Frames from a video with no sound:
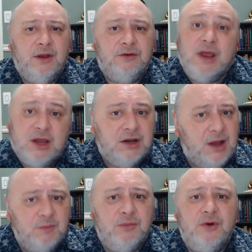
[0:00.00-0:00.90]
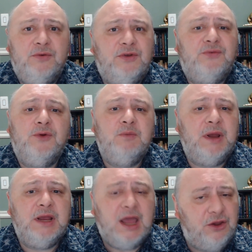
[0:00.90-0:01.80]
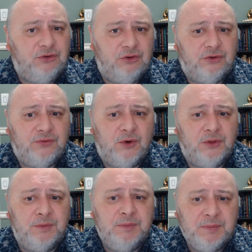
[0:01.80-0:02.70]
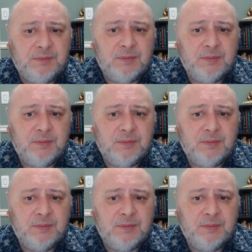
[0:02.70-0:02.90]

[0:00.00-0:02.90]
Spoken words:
take a number of different medications for them,